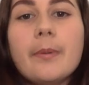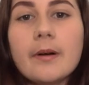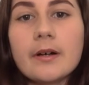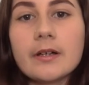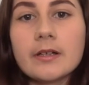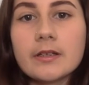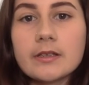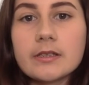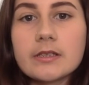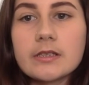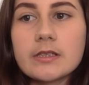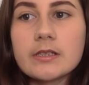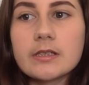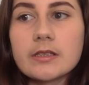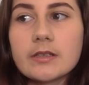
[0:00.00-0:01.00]

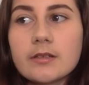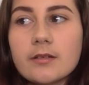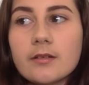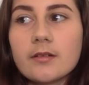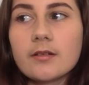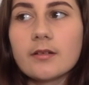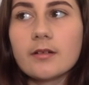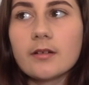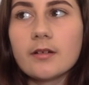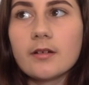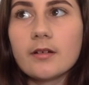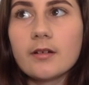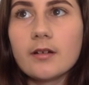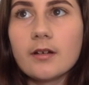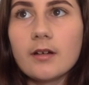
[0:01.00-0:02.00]
But
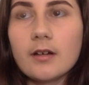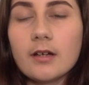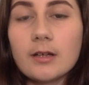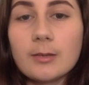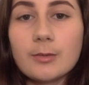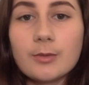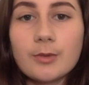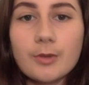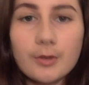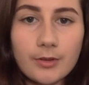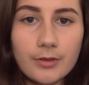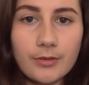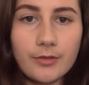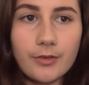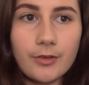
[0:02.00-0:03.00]
I will go
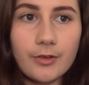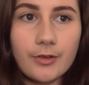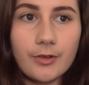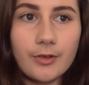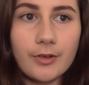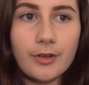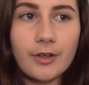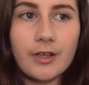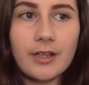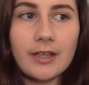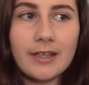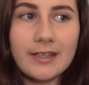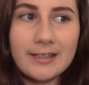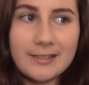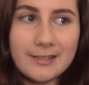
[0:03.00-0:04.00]
through
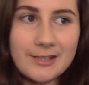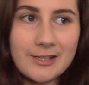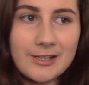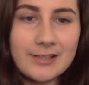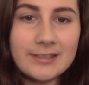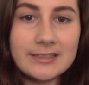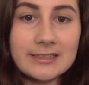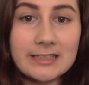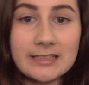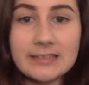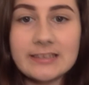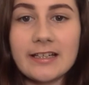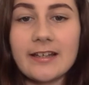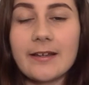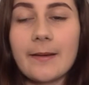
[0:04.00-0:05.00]
each sun
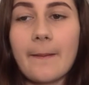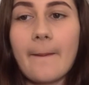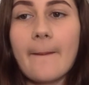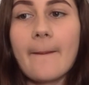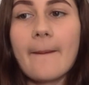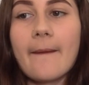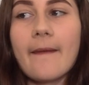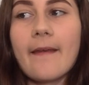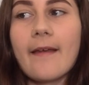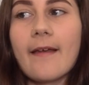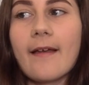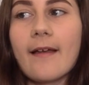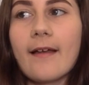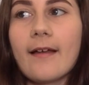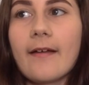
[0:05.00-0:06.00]
sign
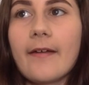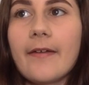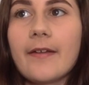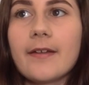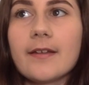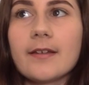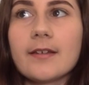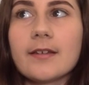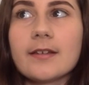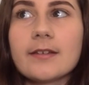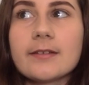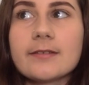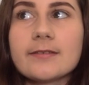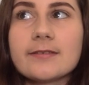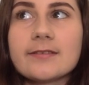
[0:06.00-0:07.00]
and
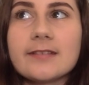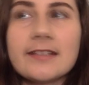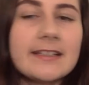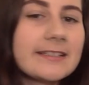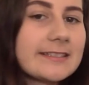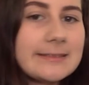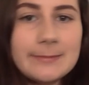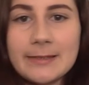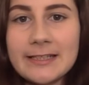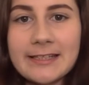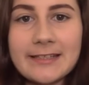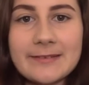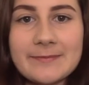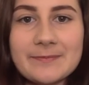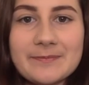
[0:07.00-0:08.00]
explain
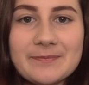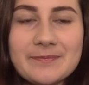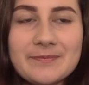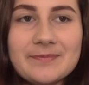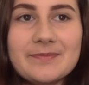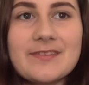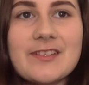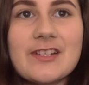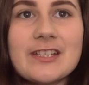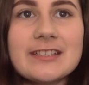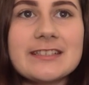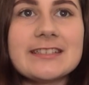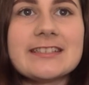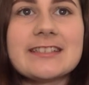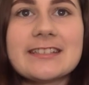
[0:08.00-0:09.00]
them.
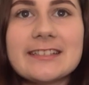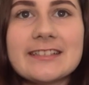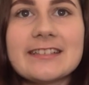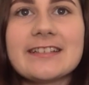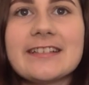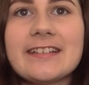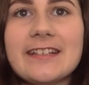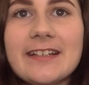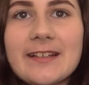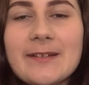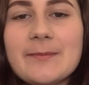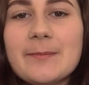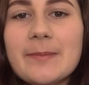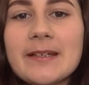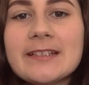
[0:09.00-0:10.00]
Just
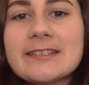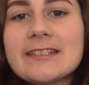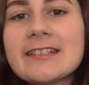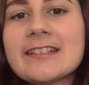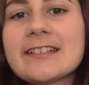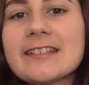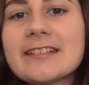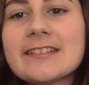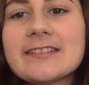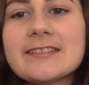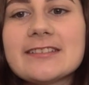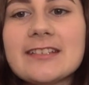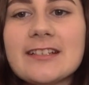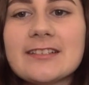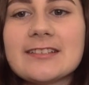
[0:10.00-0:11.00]
basic
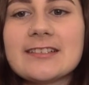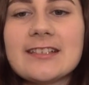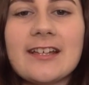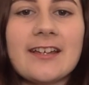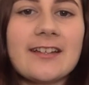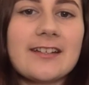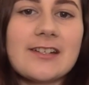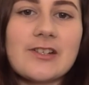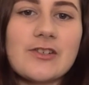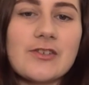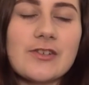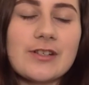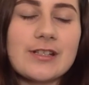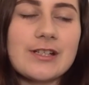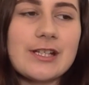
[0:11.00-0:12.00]
sun sign
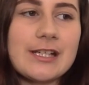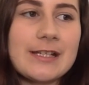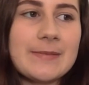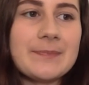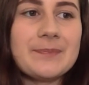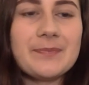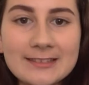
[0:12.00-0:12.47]
astrology.